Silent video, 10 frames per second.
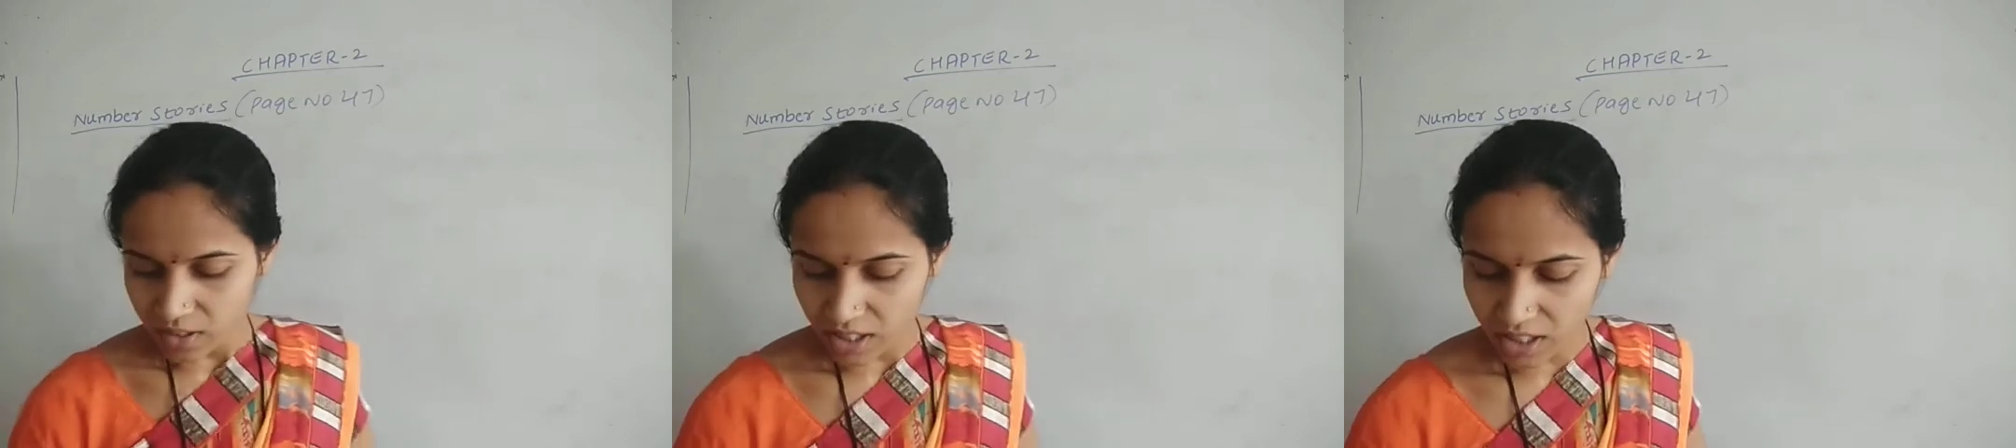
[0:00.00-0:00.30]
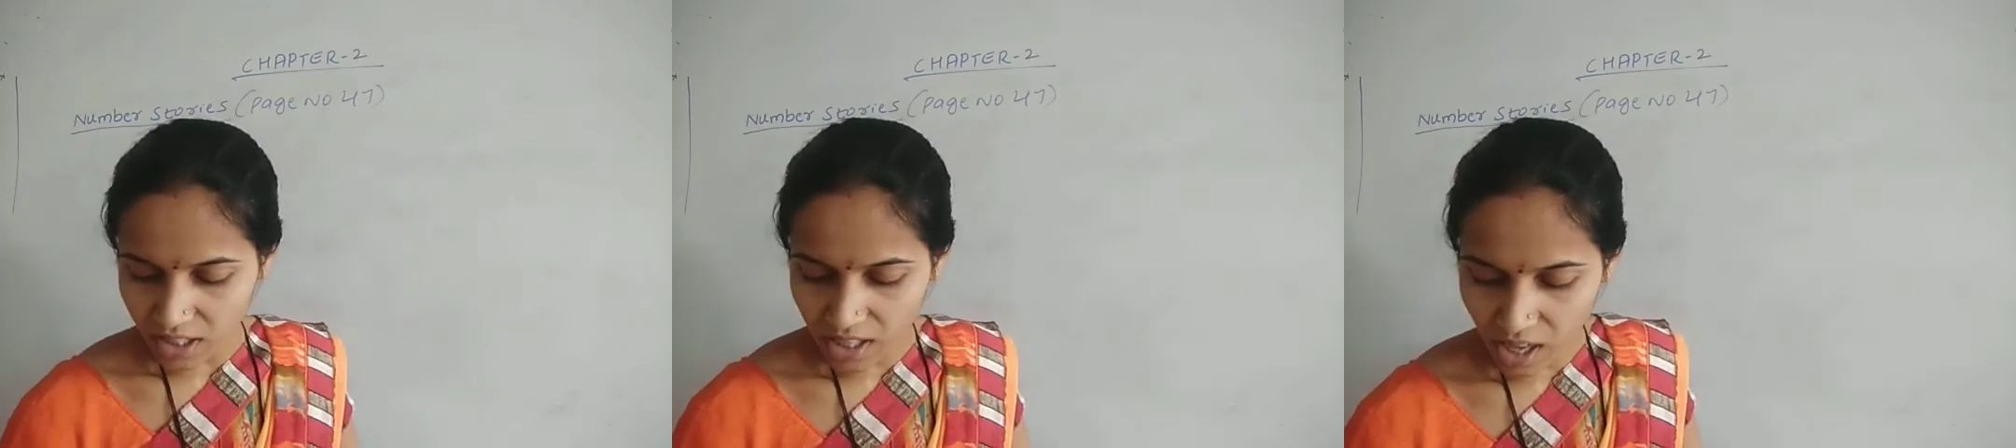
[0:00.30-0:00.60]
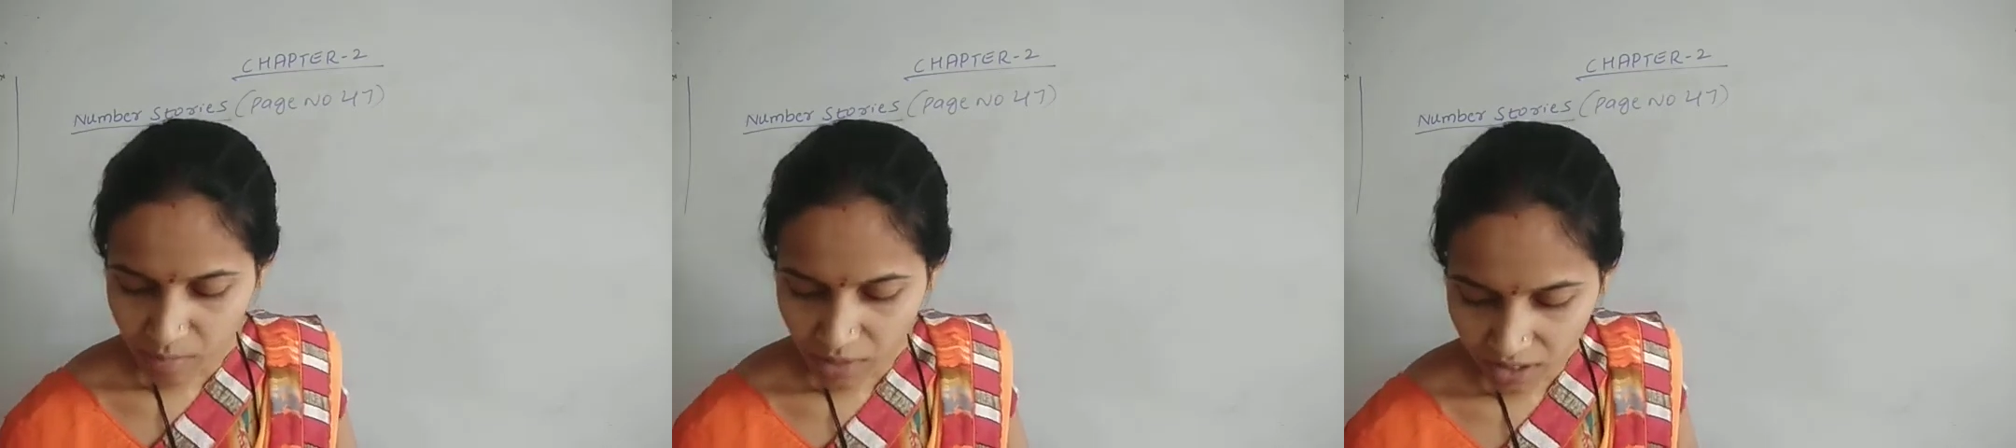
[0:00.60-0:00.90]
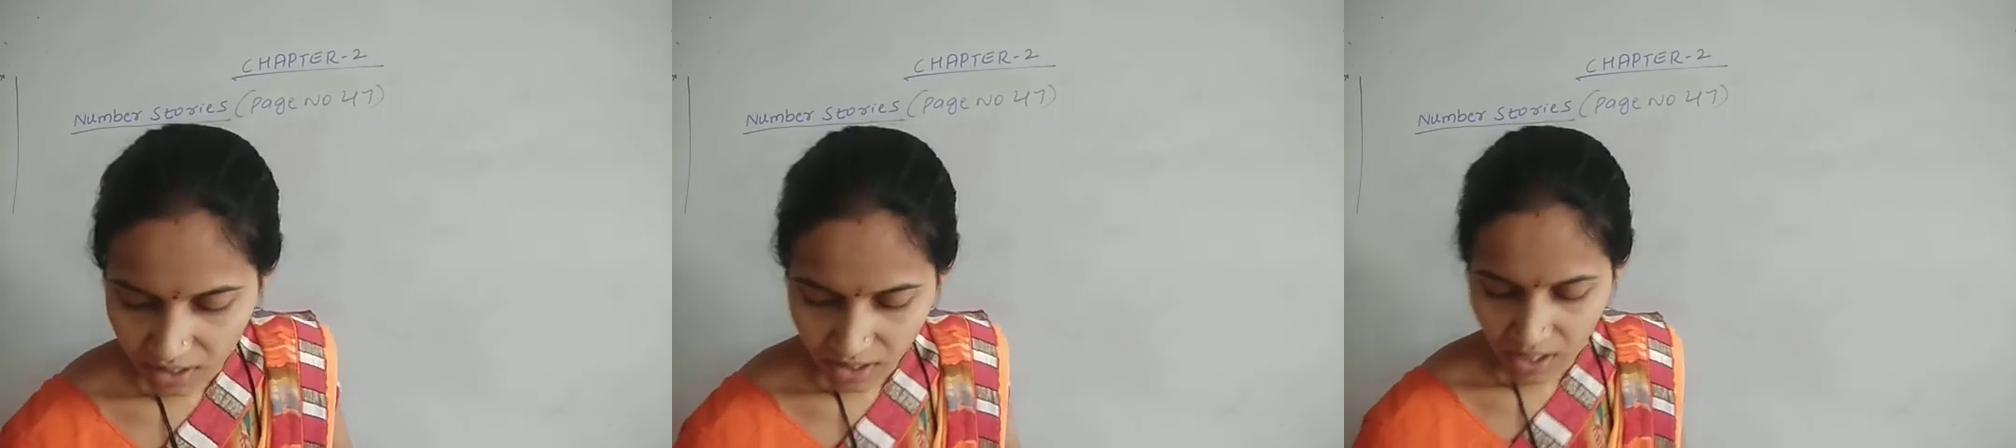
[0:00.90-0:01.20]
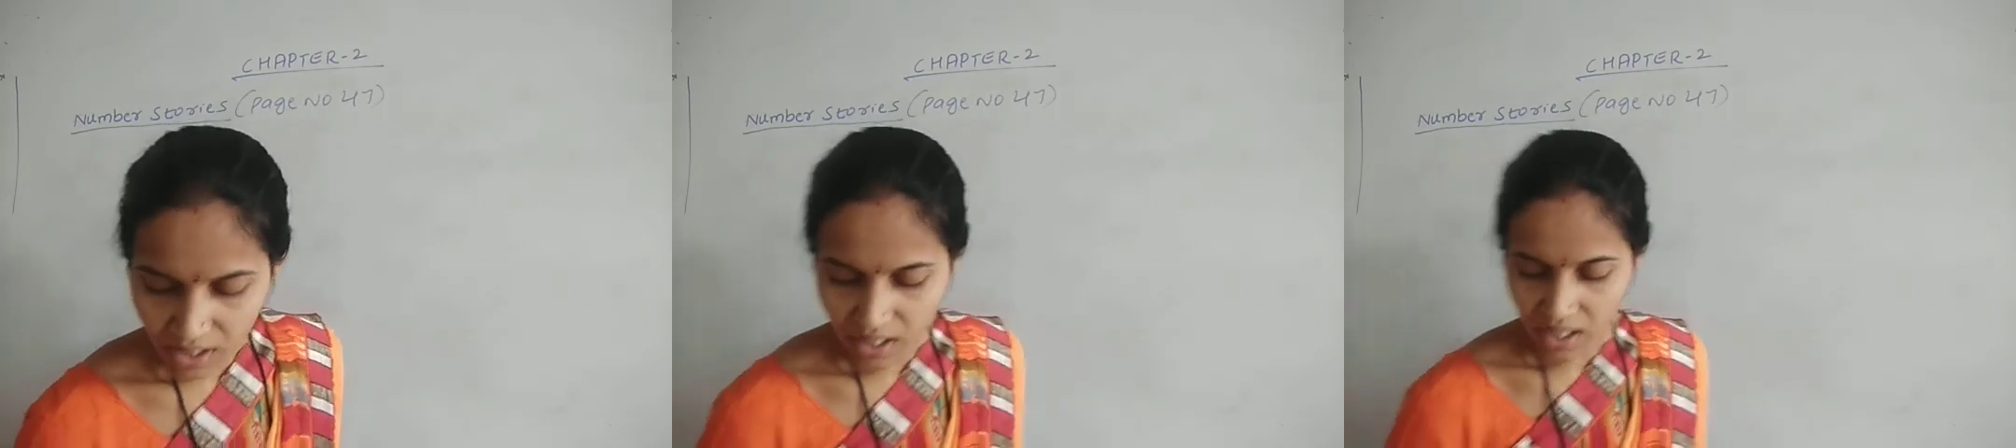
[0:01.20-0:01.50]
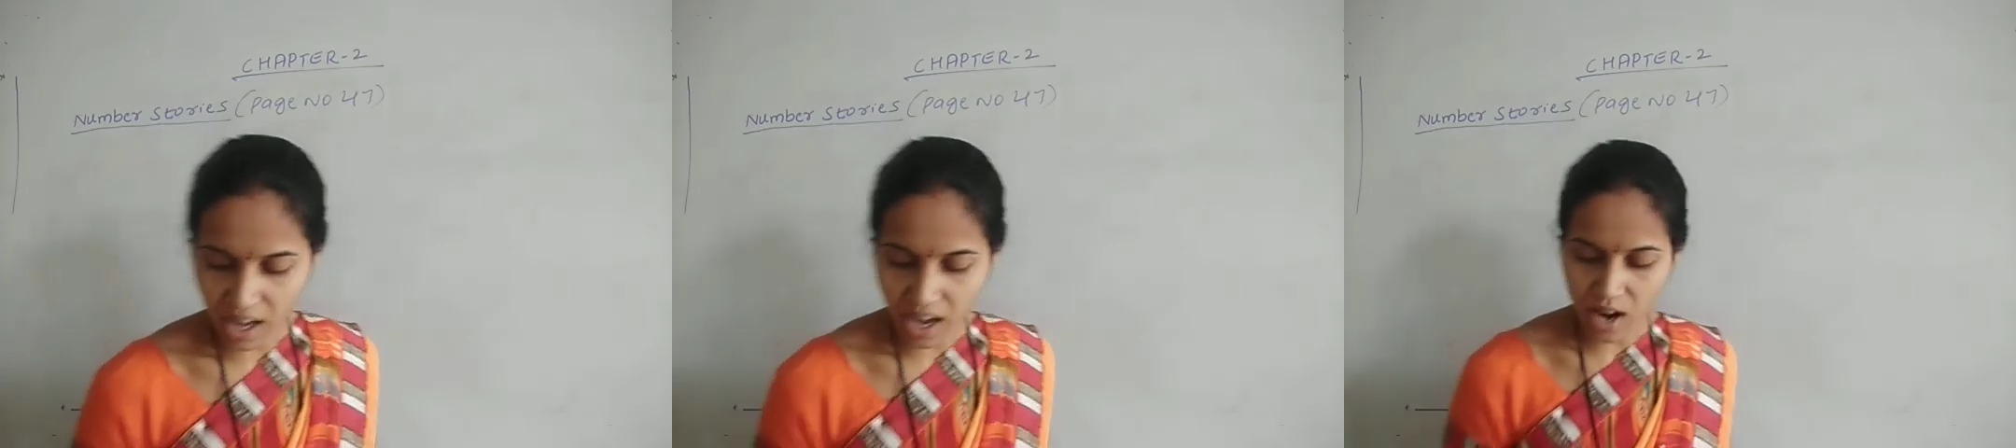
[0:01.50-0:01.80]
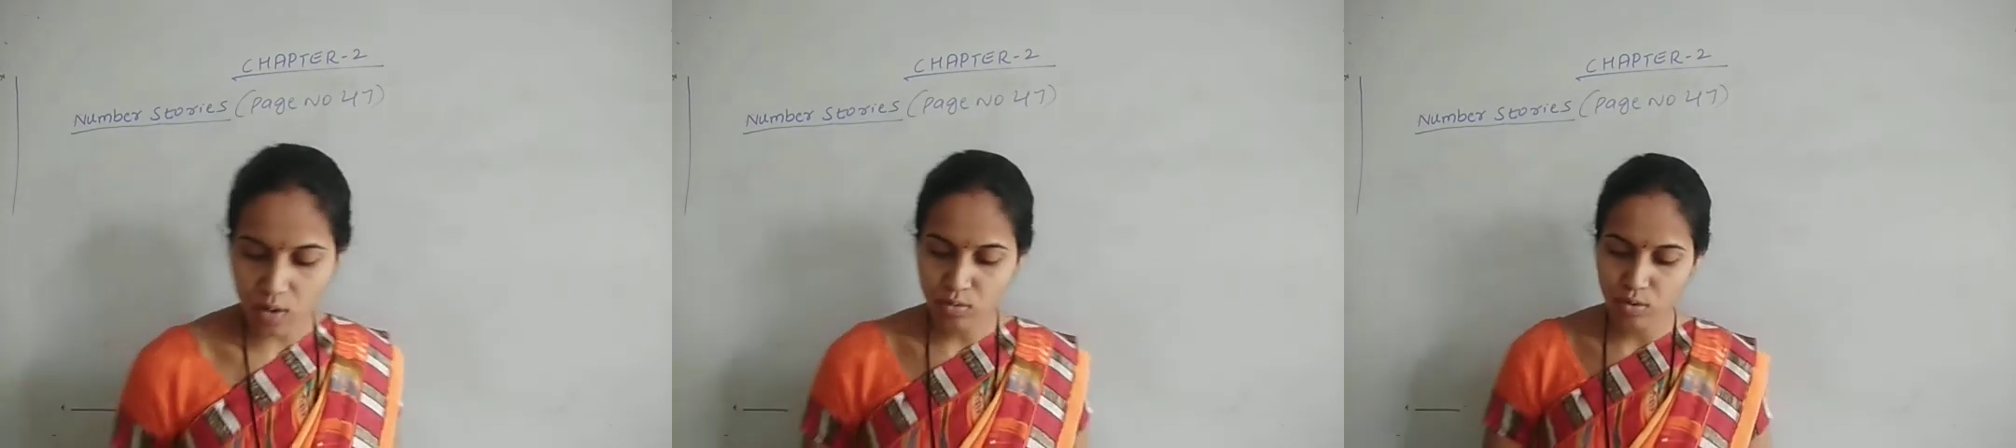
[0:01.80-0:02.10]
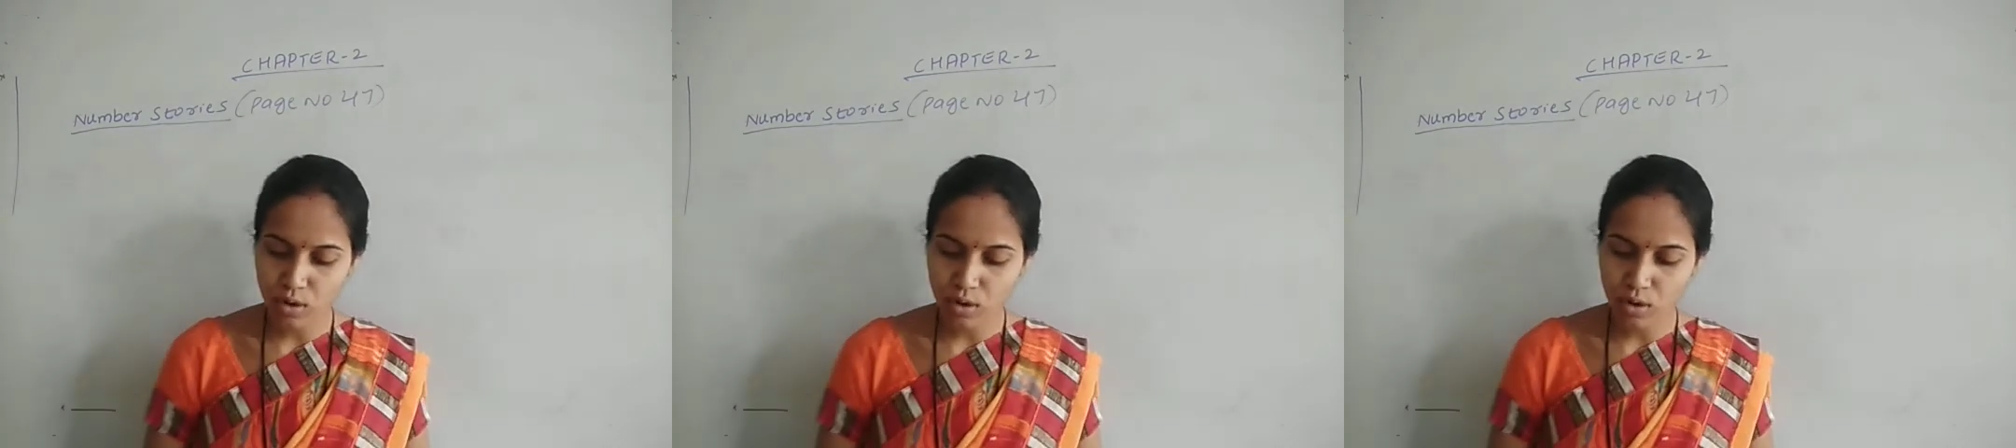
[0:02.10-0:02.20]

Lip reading: in a library have